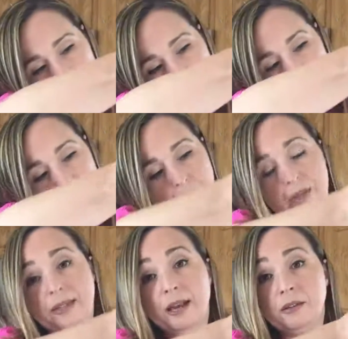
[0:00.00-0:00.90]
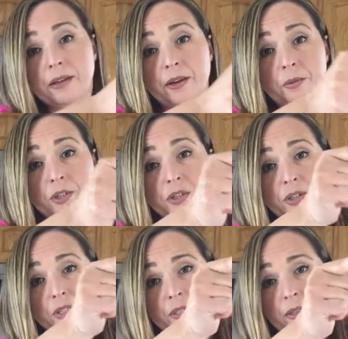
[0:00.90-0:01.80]
liquid down there, which
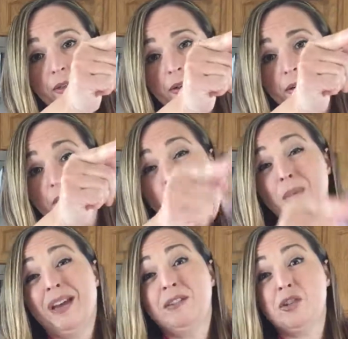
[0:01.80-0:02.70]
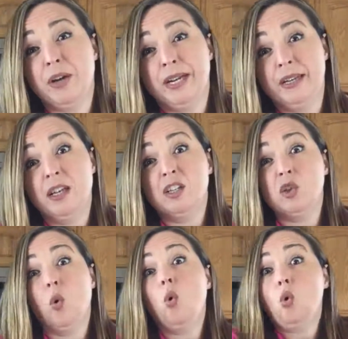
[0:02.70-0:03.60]
you see it there, we have to drain it.
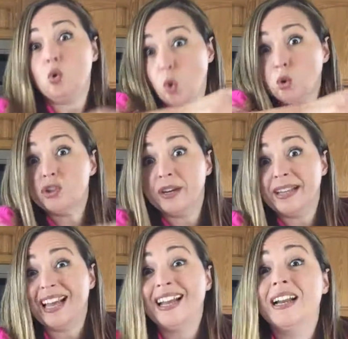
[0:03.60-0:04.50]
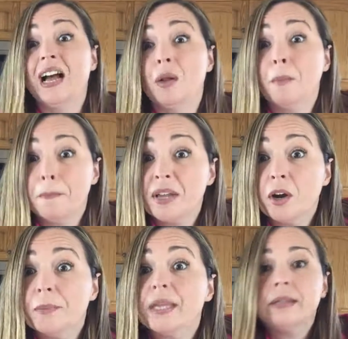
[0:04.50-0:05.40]
So go drain that and I'll
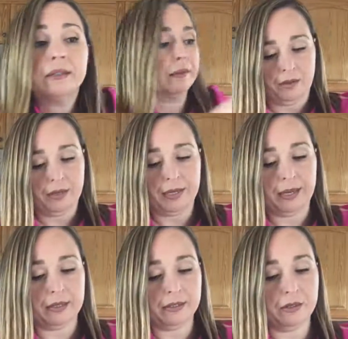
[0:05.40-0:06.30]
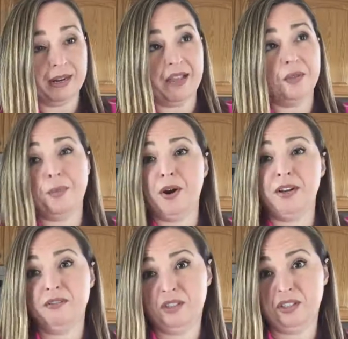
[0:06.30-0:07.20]
BRB. Okay guys, so now the
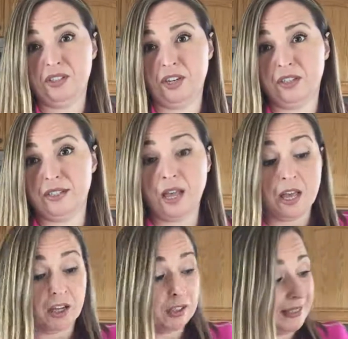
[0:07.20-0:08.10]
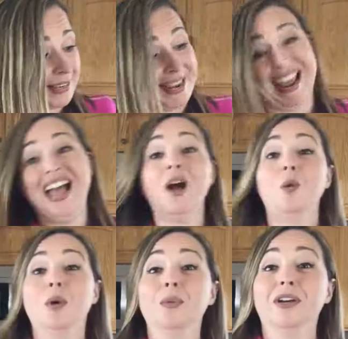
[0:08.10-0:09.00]
party really starts, because now
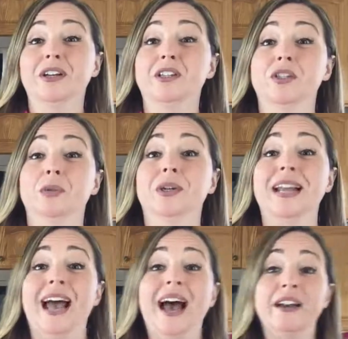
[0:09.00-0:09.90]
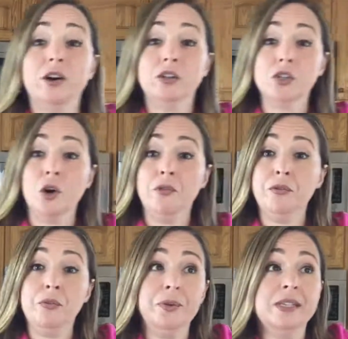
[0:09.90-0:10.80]
what we're gonna do, we're gonna add our
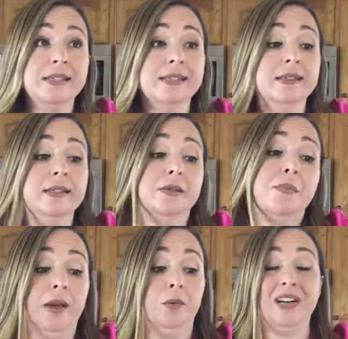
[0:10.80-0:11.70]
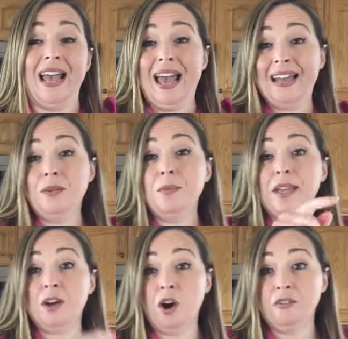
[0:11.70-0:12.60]
tofu pieces and we're gonna add them
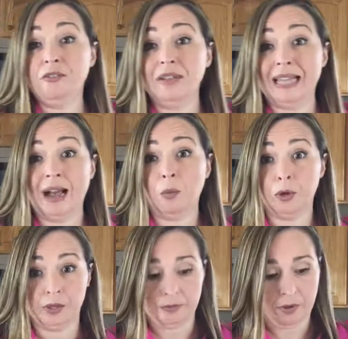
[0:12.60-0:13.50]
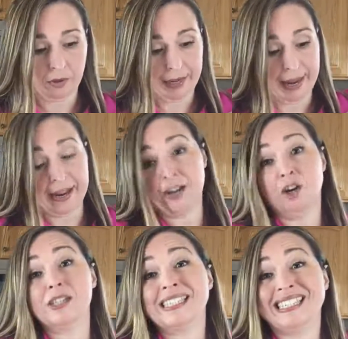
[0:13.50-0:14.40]
in our flour, okay? And our
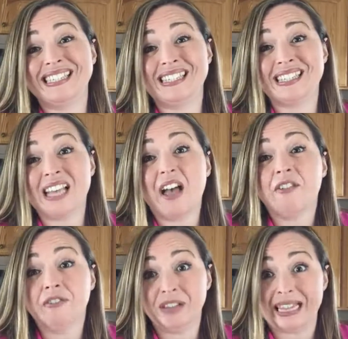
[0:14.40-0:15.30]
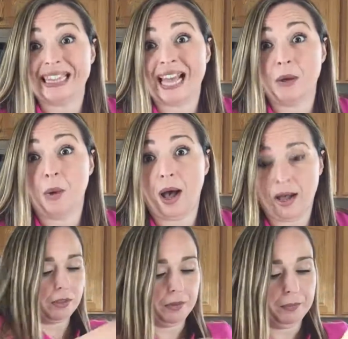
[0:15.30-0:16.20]
seasoned flour.
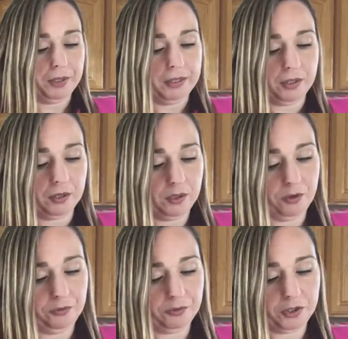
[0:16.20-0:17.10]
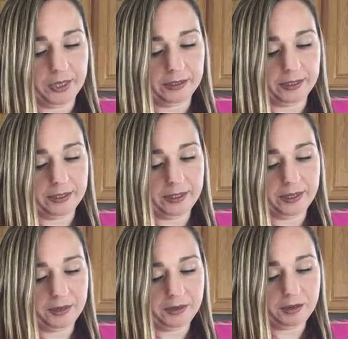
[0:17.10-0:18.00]
So we place our tofu gently in
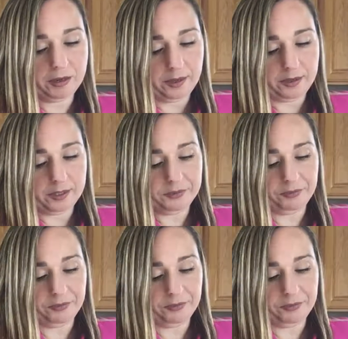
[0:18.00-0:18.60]
here and this